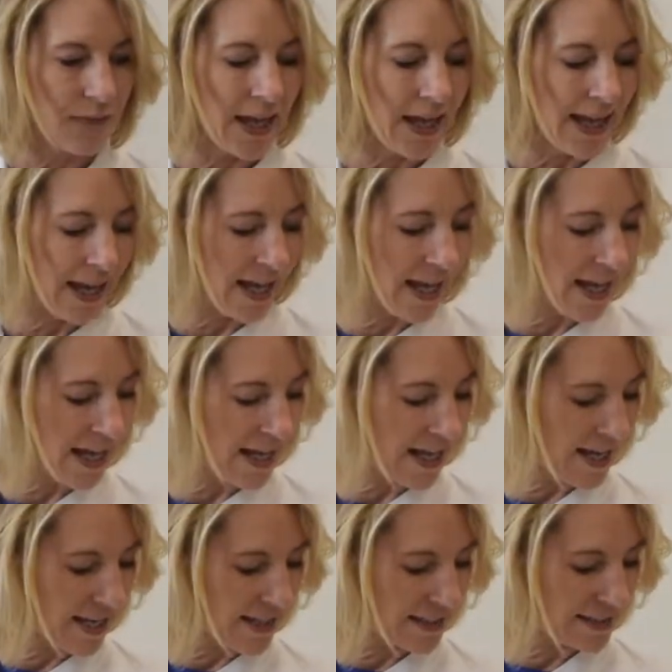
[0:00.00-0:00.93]

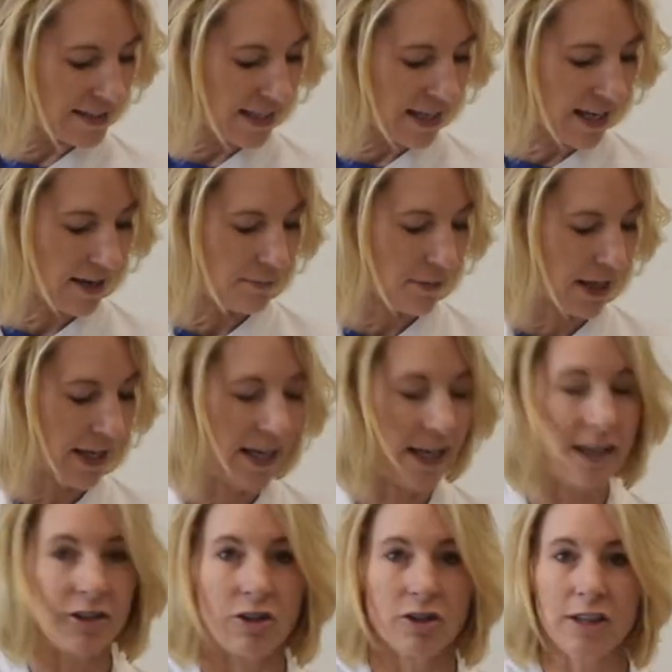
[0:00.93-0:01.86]
And
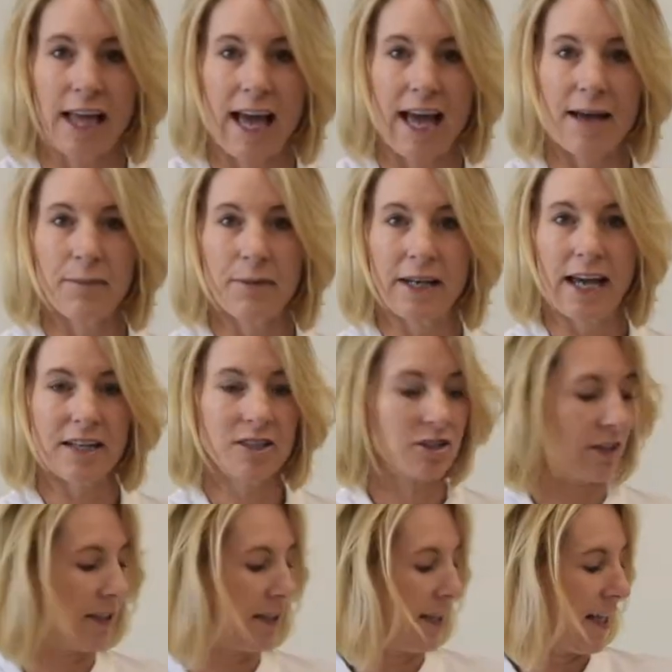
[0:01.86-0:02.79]
in your lab, it
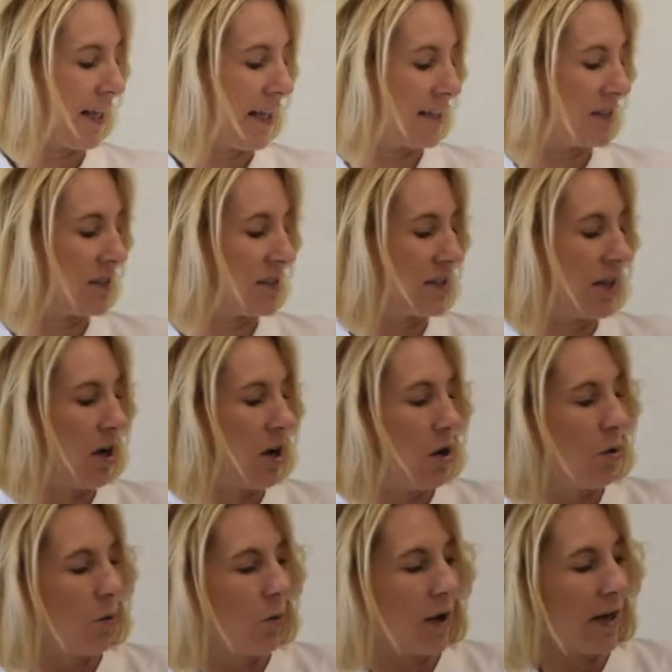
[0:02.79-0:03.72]
actually lists
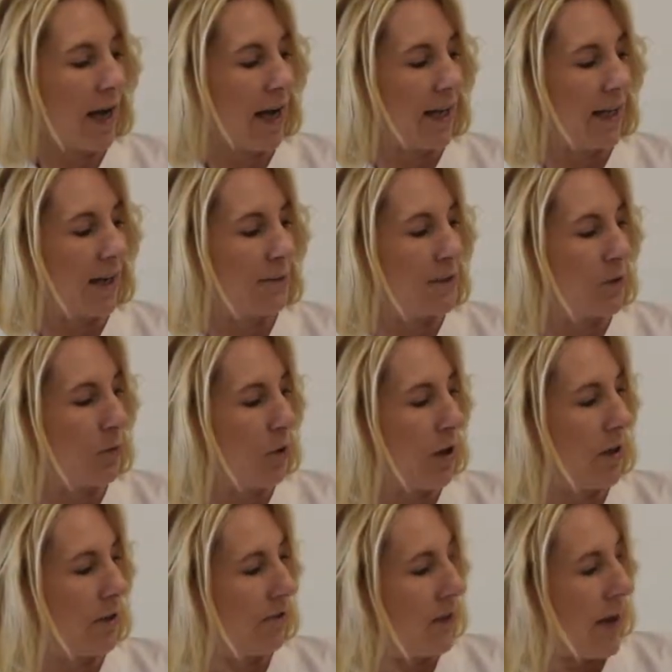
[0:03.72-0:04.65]
what items and
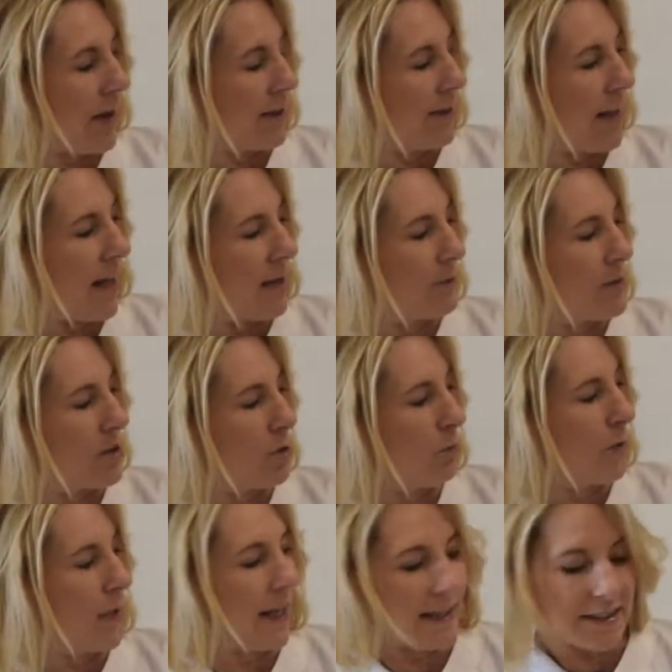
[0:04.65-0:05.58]
where to find them. So
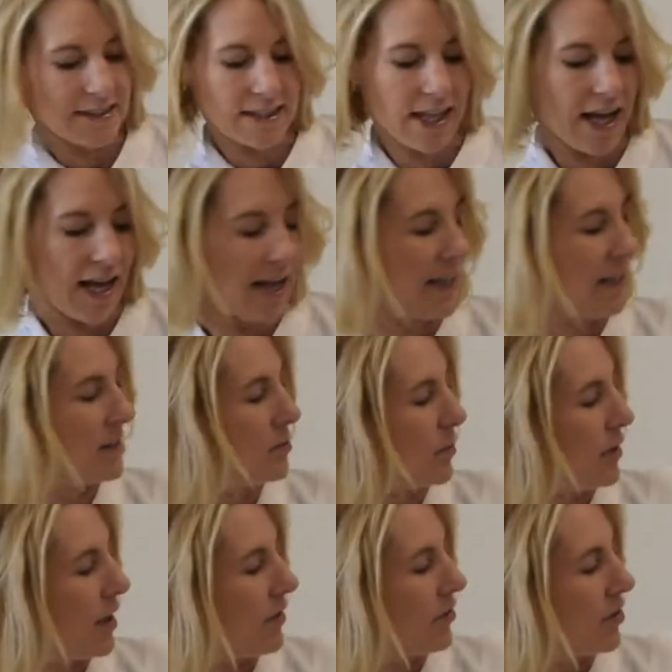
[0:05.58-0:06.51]
blank slides,
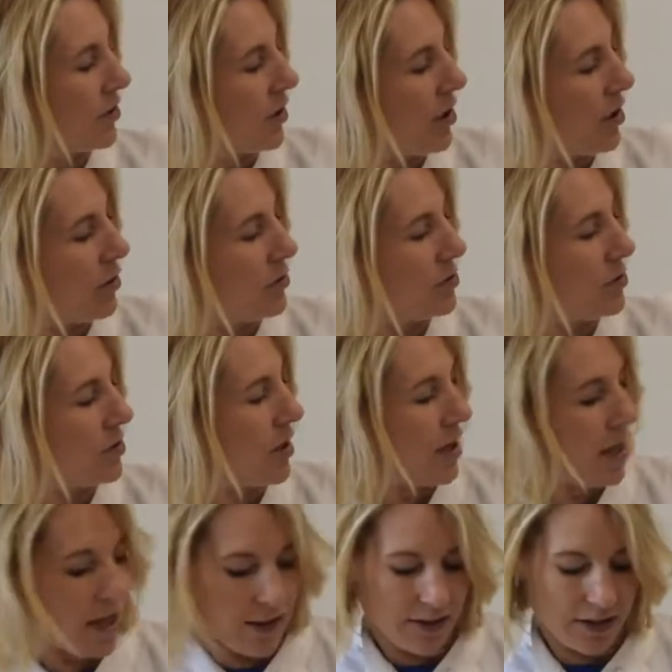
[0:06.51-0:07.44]
we covered those.
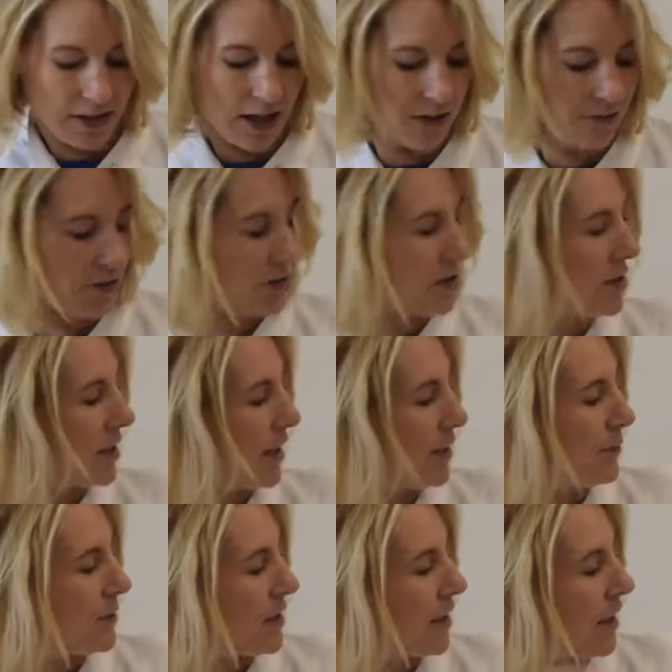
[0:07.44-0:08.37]
The cover
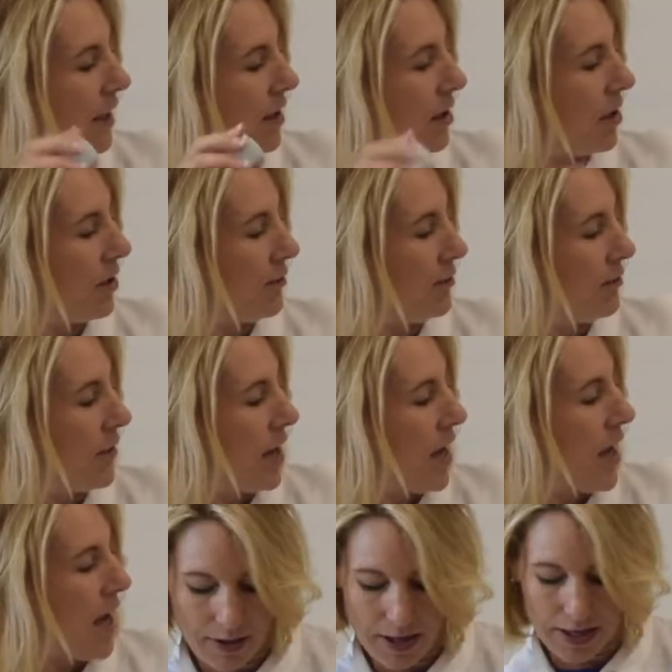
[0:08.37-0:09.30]
slips here,
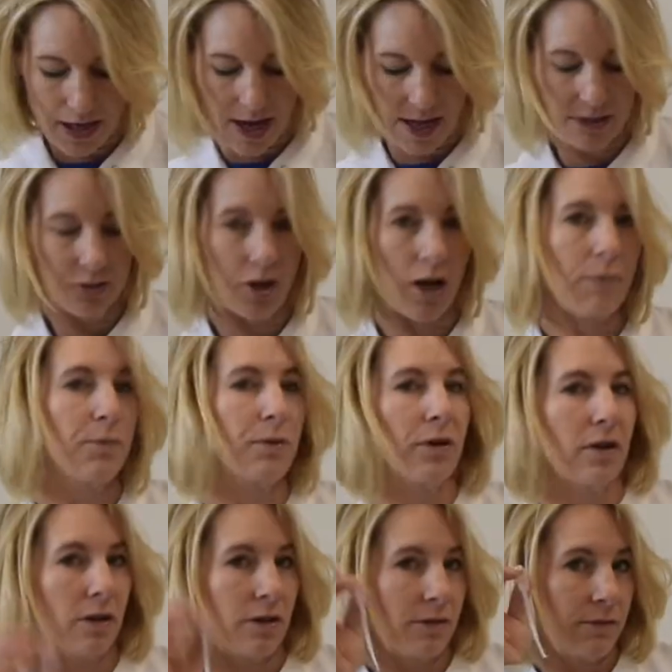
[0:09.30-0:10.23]
an
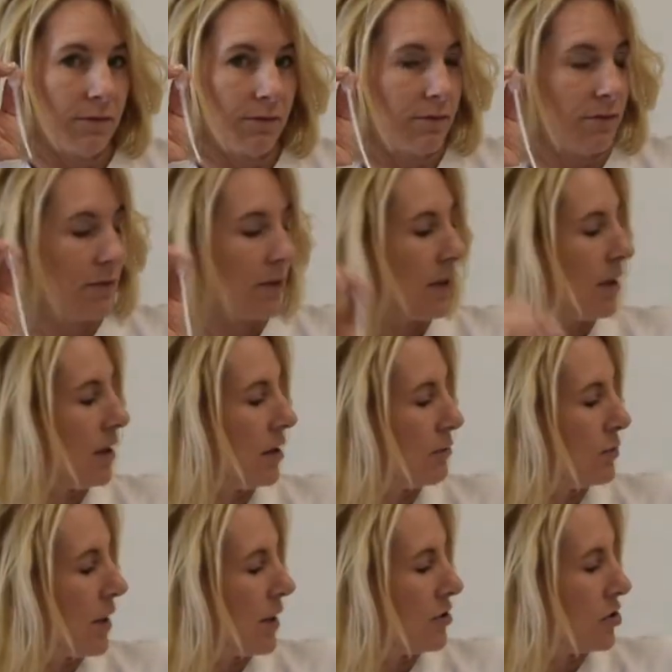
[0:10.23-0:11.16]
eyedropper,
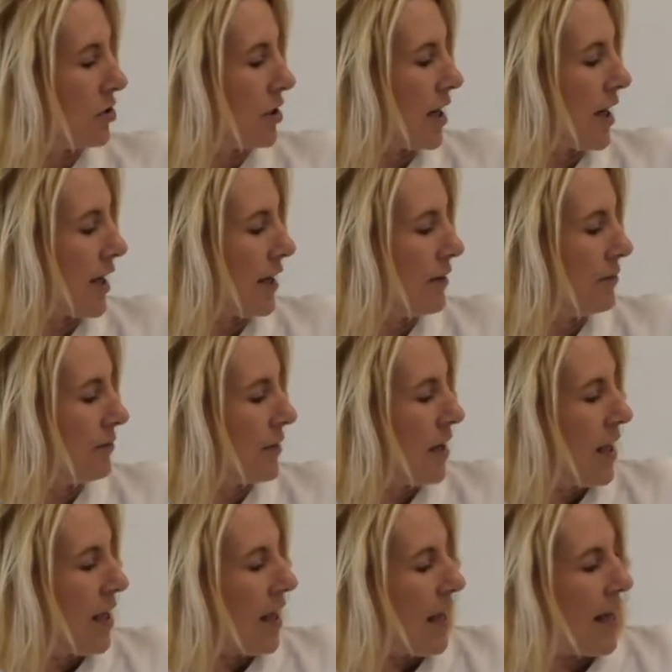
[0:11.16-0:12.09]
little plunger guy,
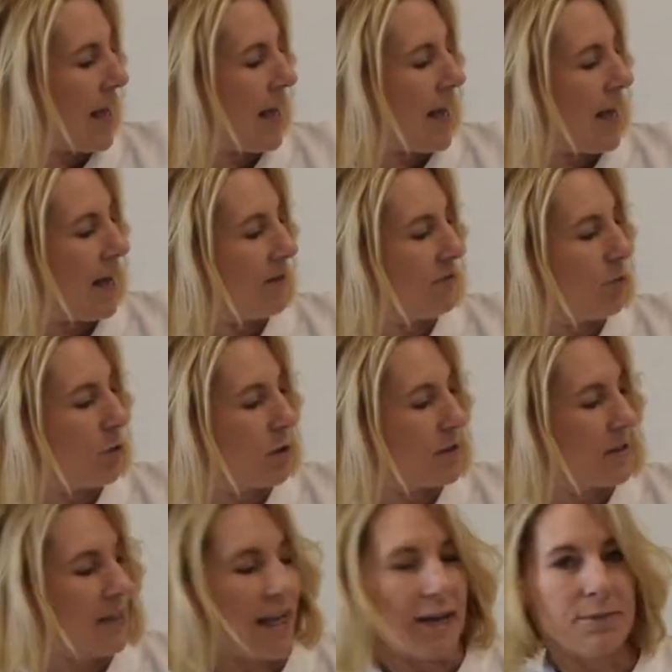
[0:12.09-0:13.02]
and
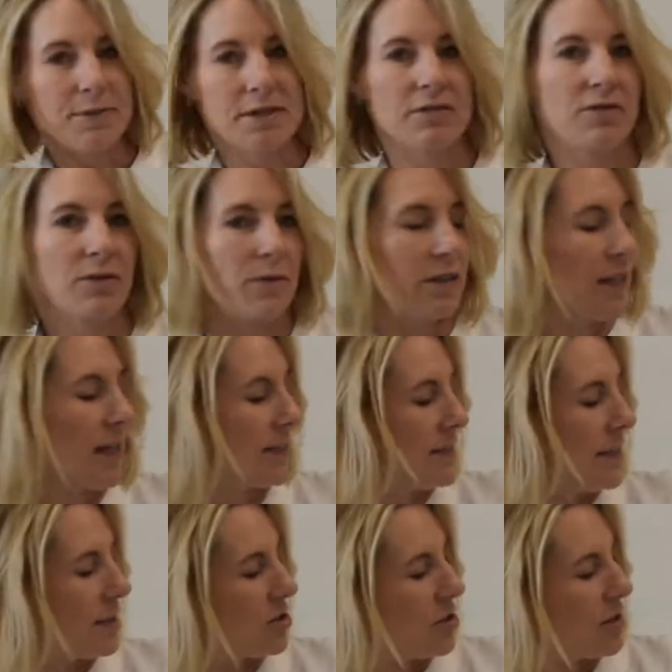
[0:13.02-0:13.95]
forceps from the
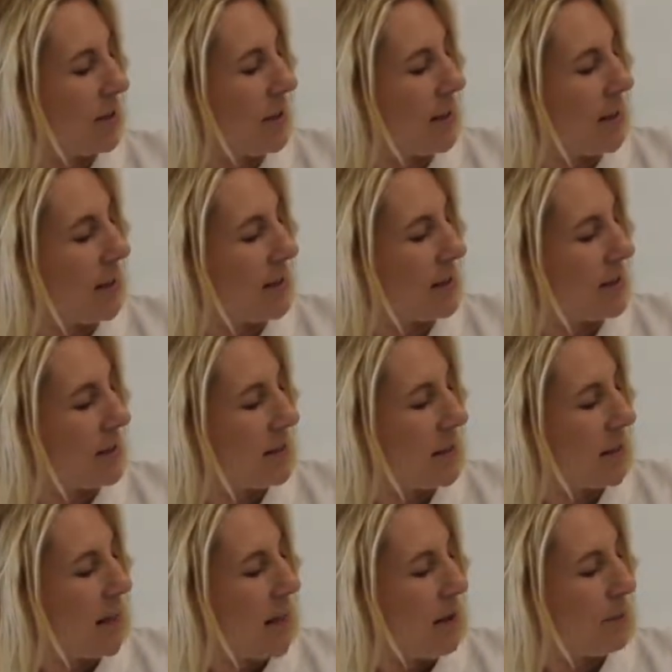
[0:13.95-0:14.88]
dissection kit,
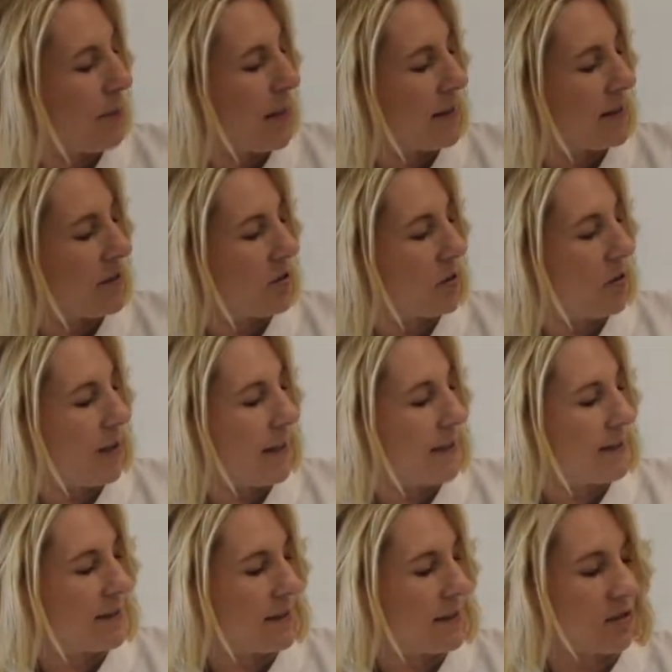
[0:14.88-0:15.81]
a pencil,
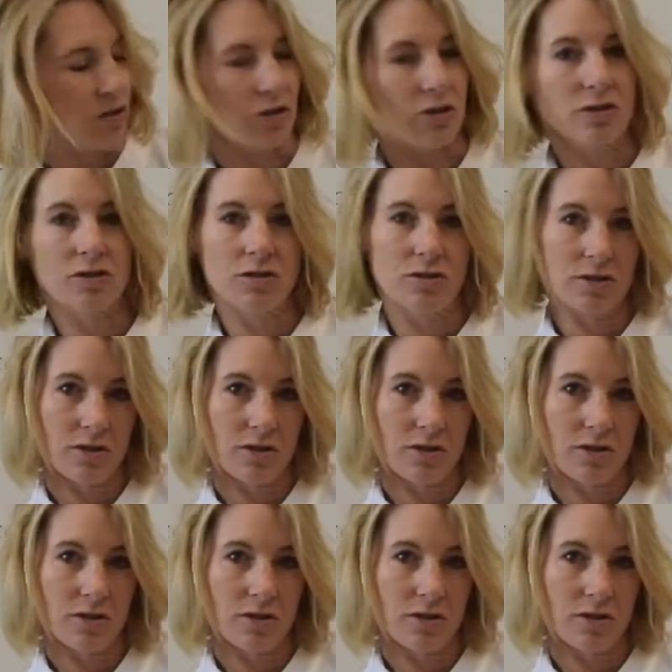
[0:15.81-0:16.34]
and scissors.